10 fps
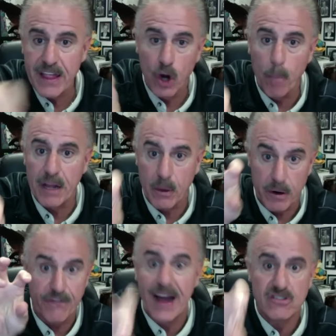for that opening. And
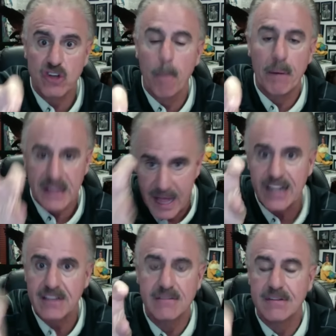when it finds the opening, then
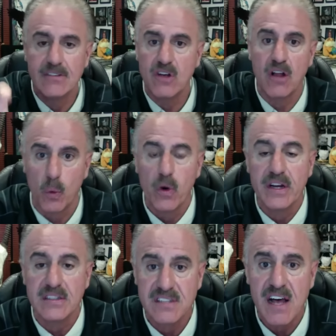it does all the
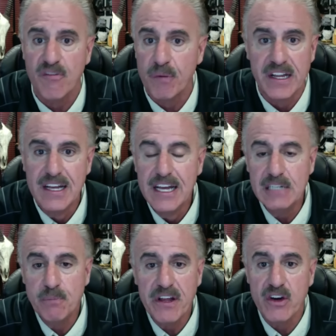work itself. But
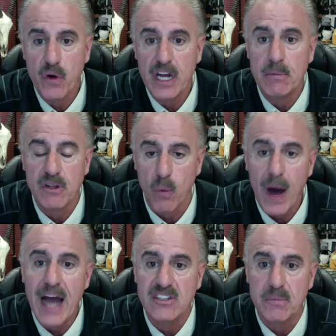it's pretty incredible to
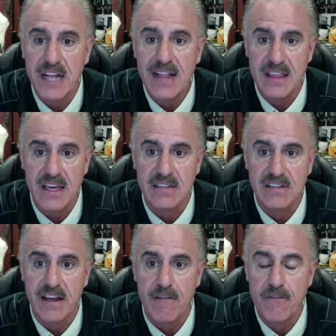watch. I mean, that thing
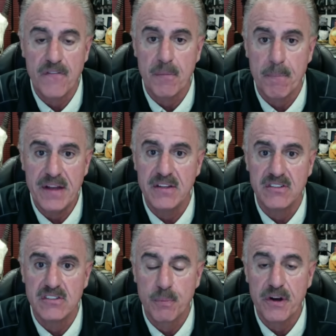is like a fifth
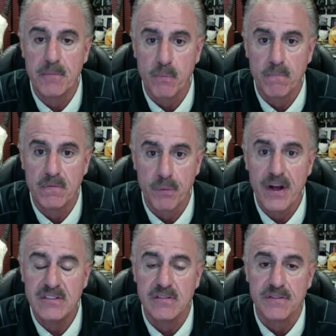appendage. It's pretty
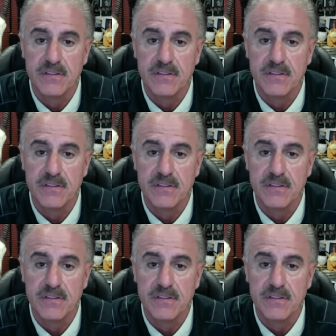impressive.